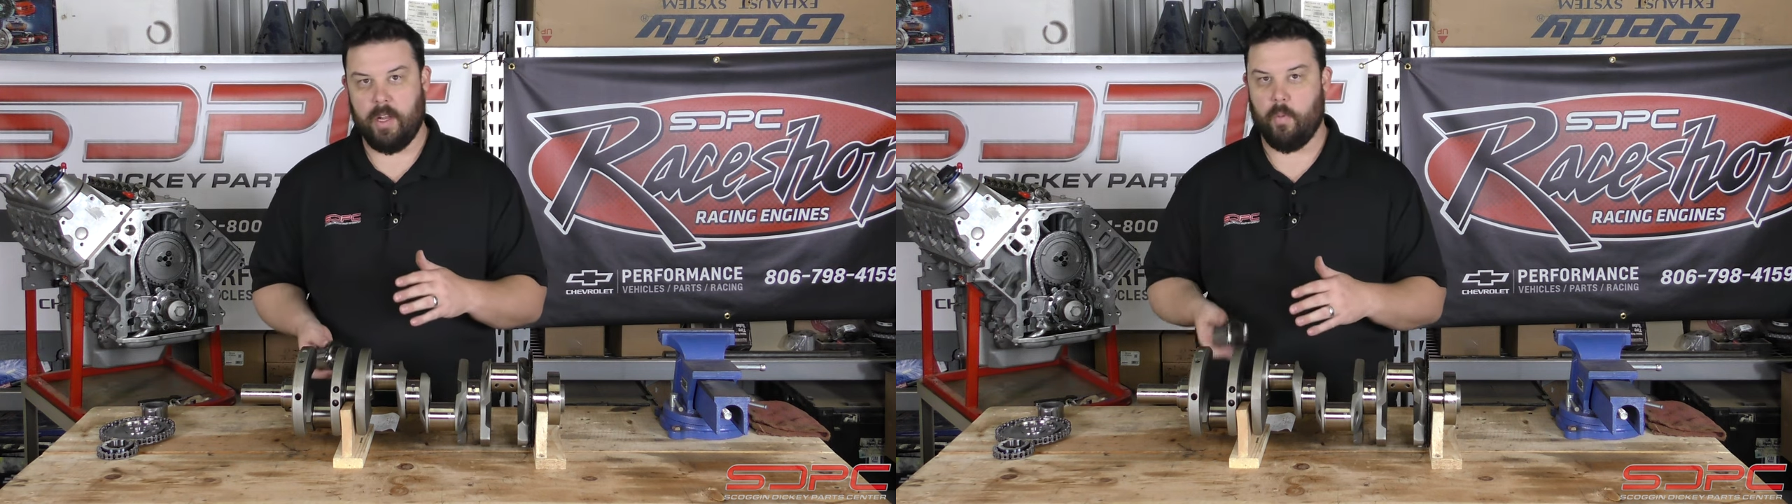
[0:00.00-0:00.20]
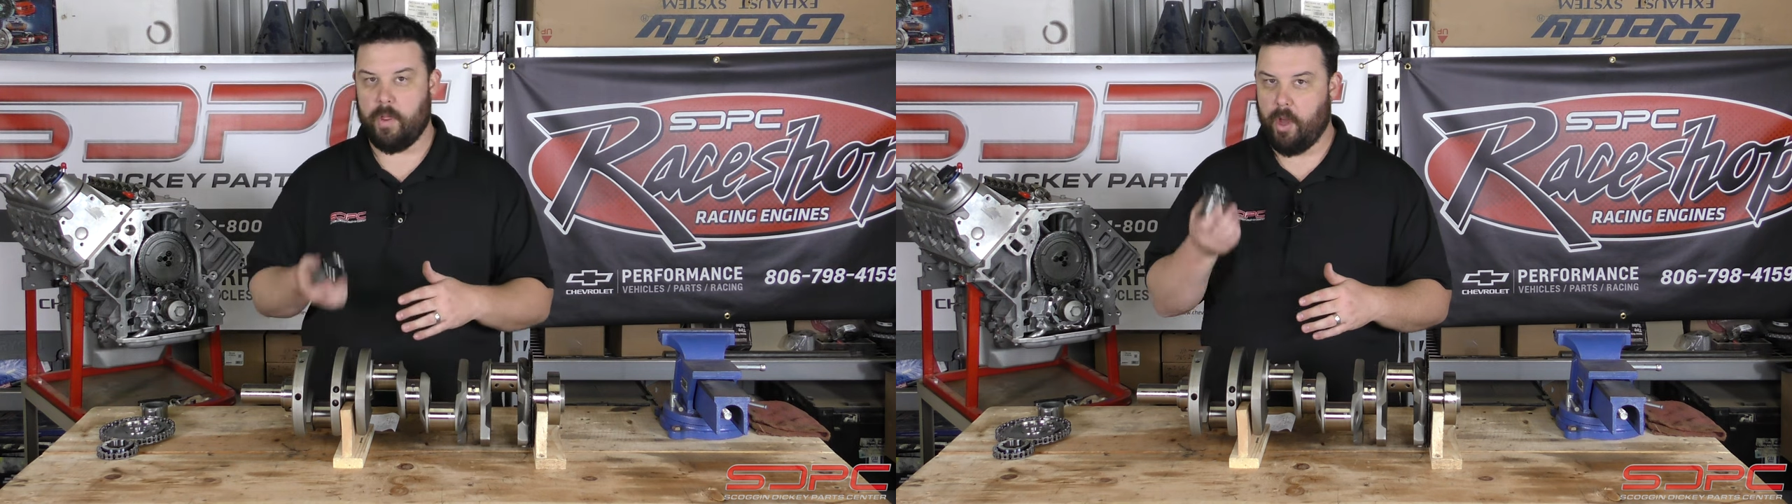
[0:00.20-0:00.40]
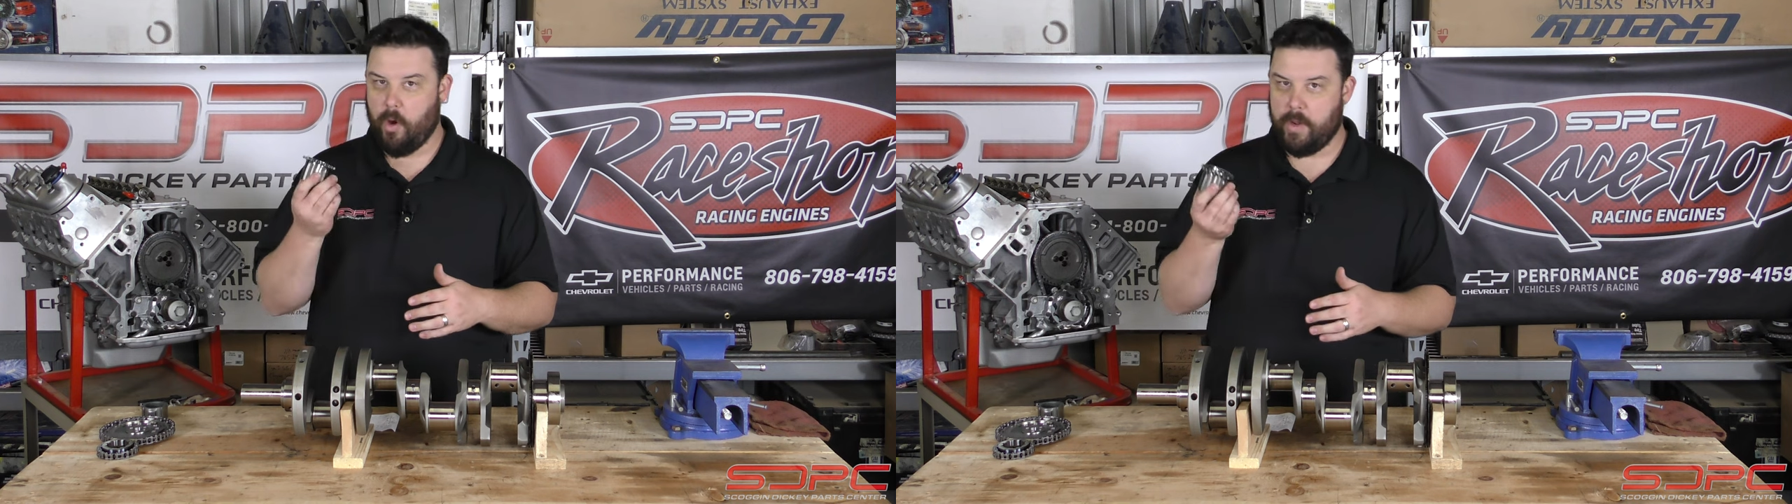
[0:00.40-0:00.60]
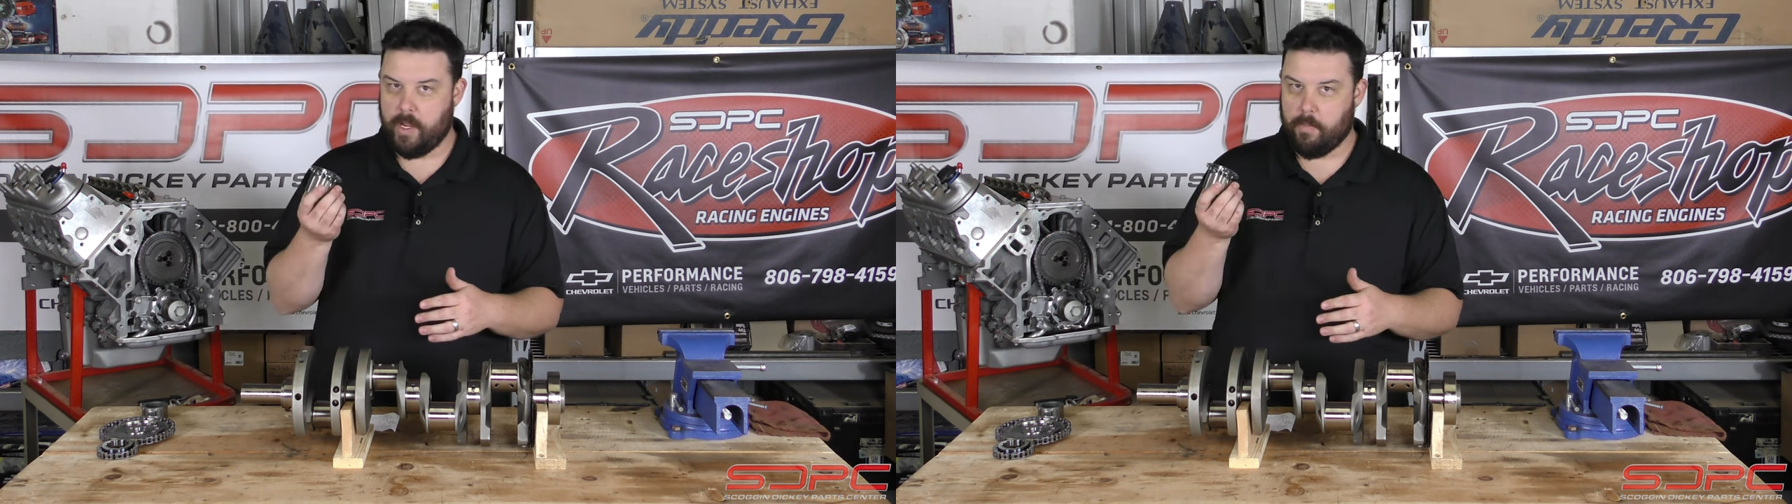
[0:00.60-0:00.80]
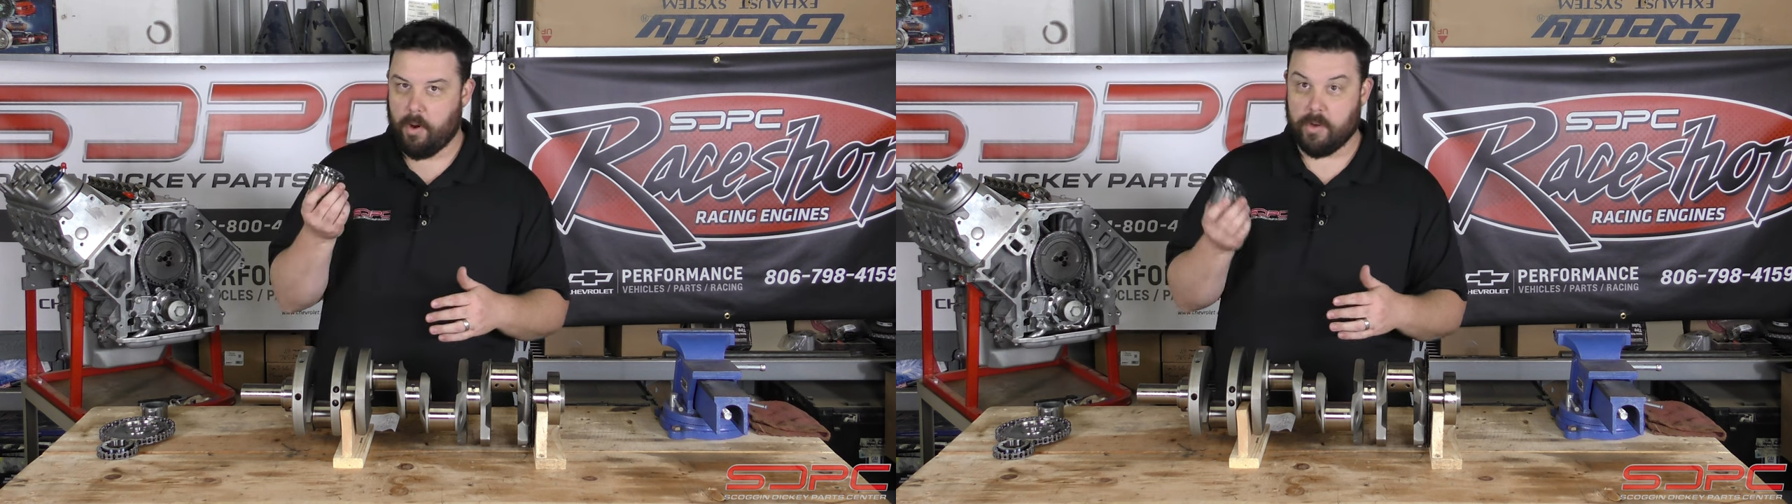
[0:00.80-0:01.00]
with
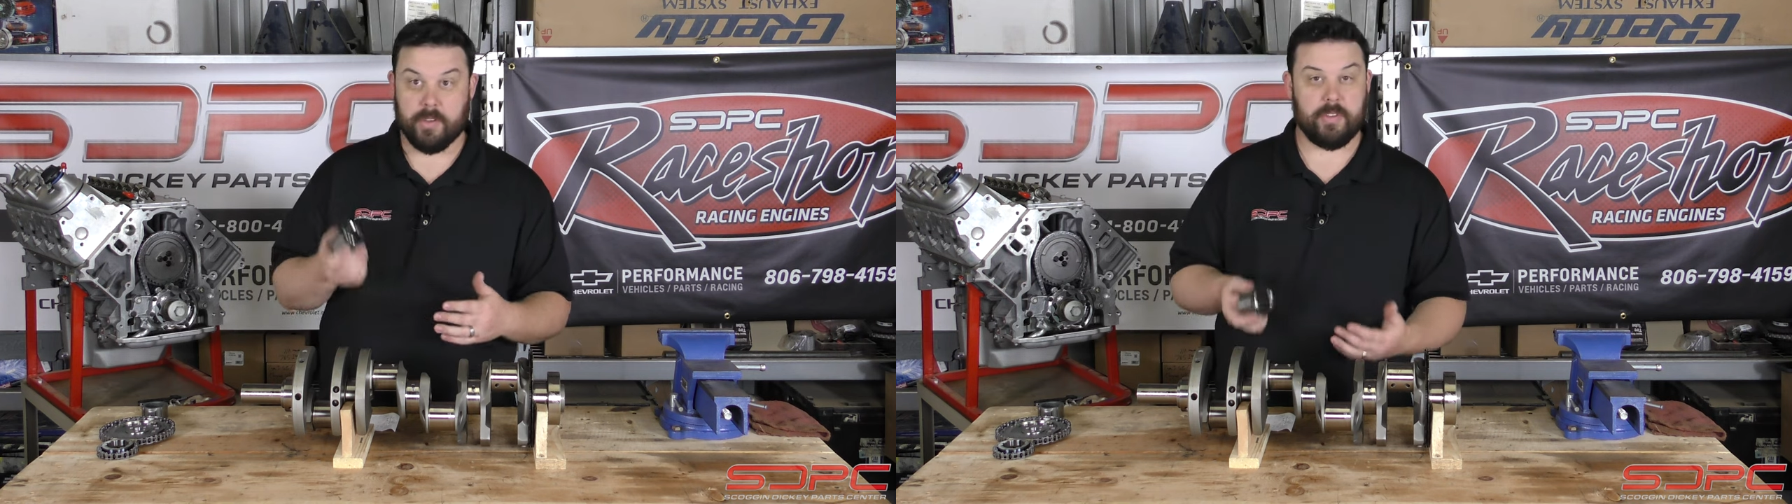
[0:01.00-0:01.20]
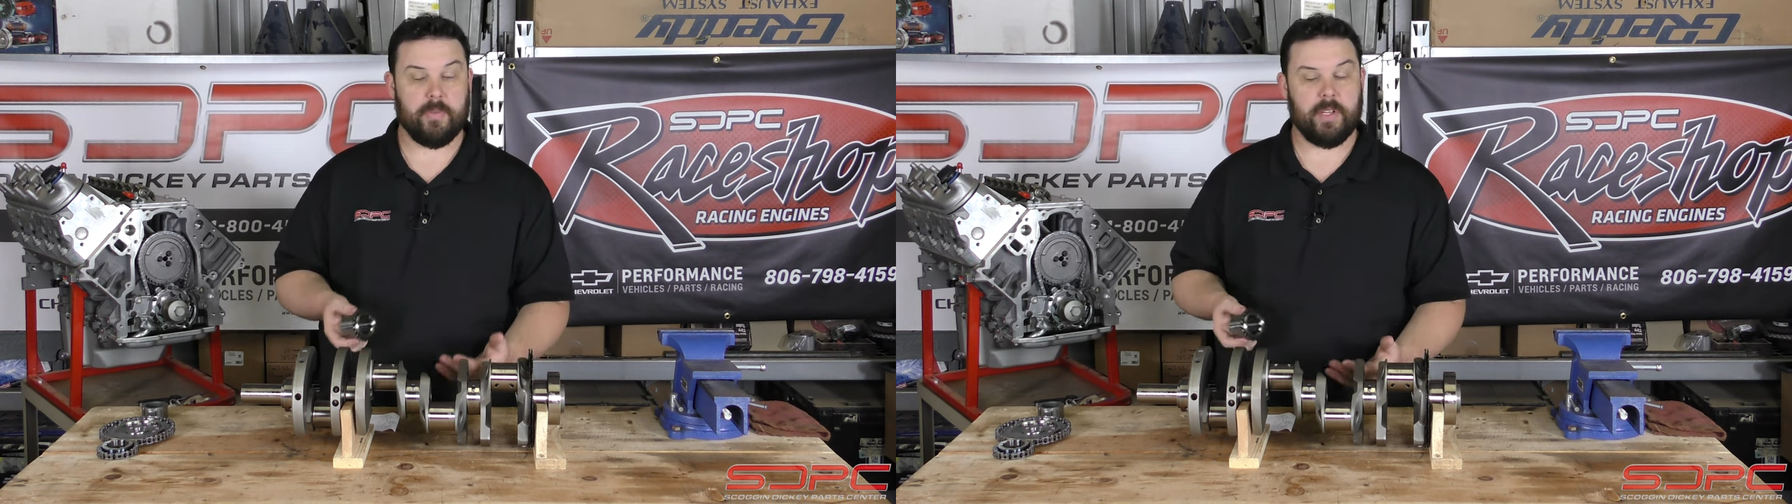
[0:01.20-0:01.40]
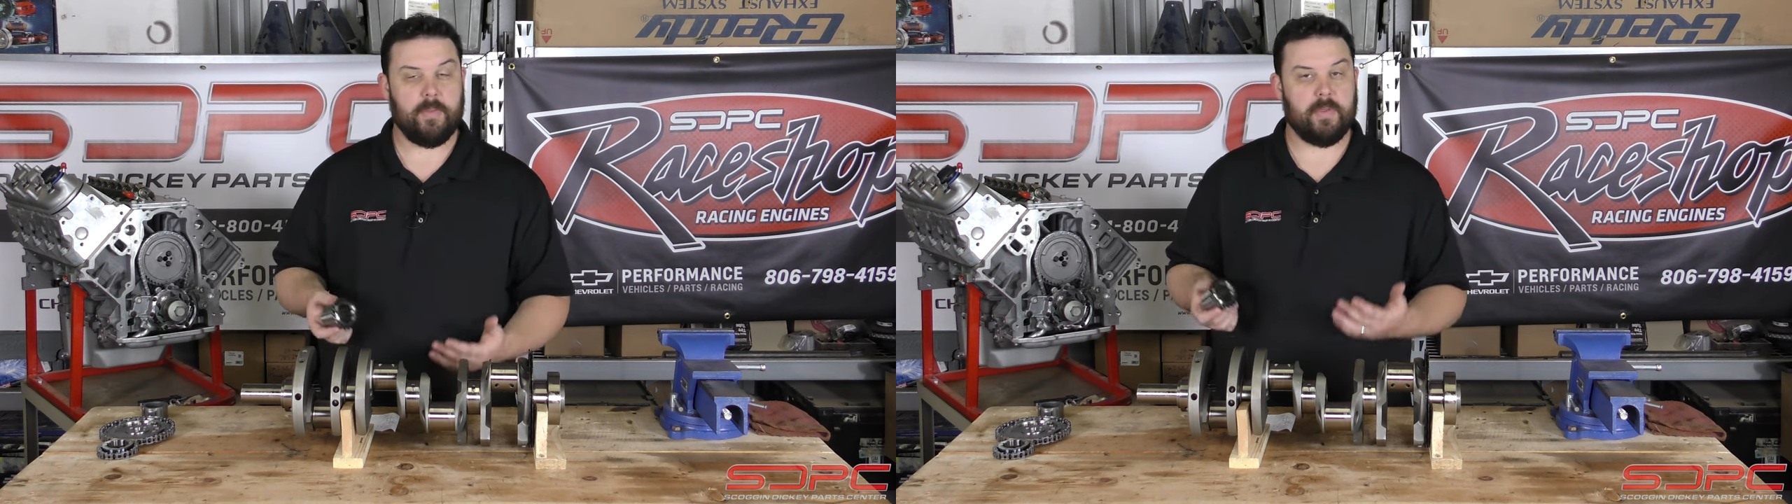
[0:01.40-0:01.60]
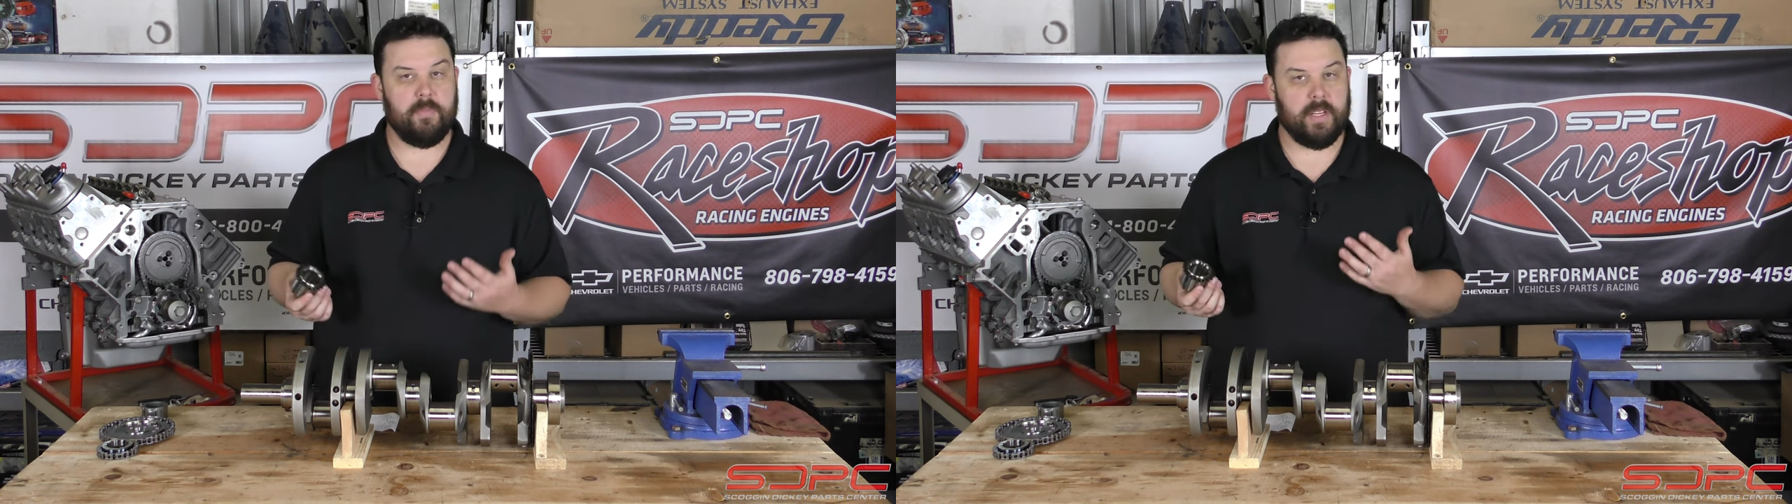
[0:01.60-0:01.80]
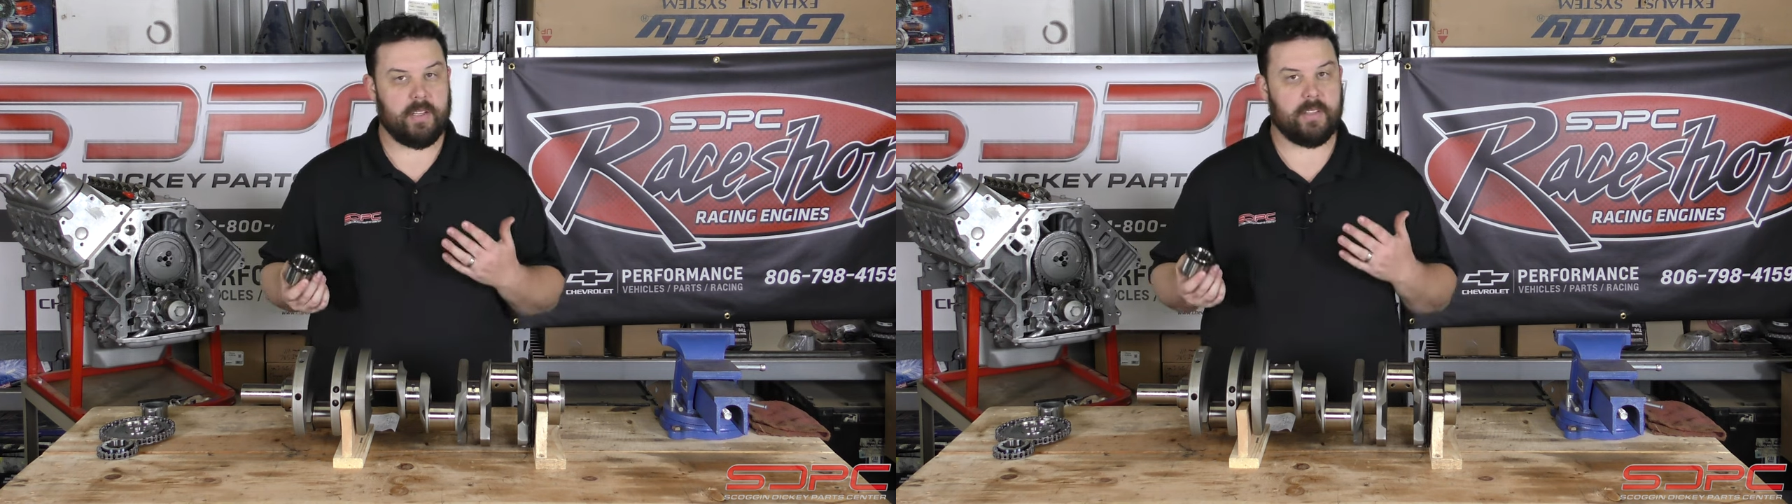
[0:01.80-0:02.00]
OEM parts or sometimes
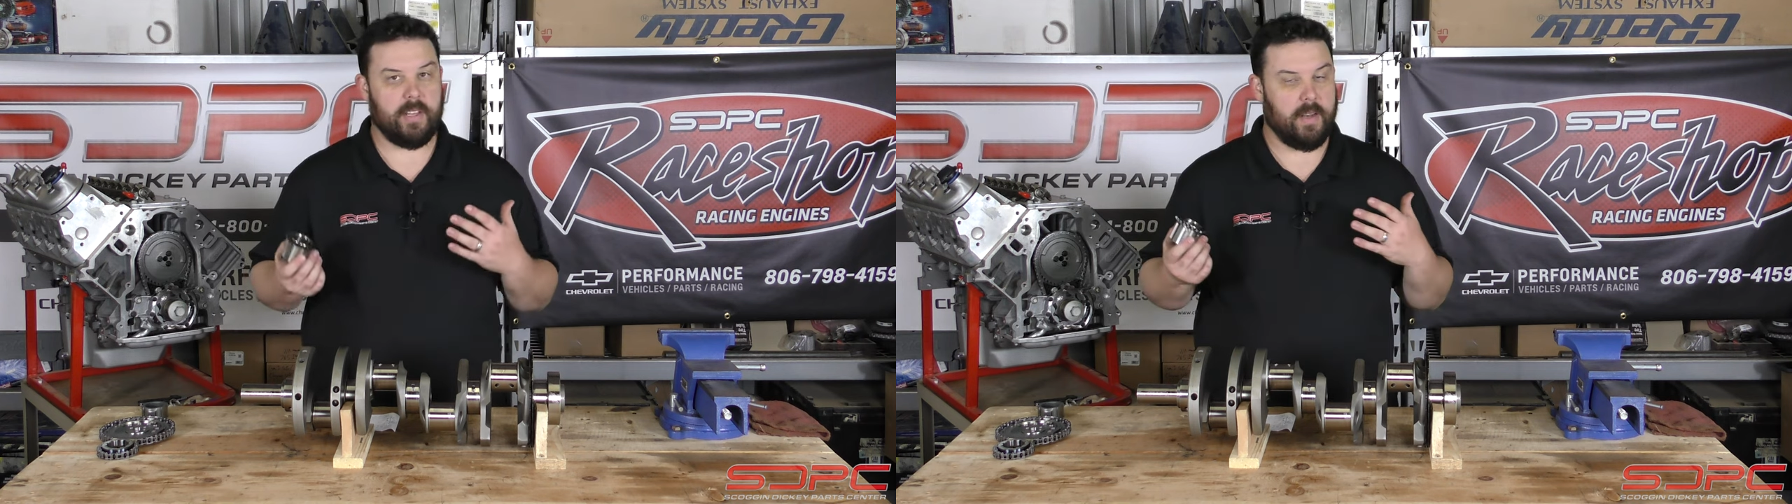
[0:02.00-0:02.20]
mix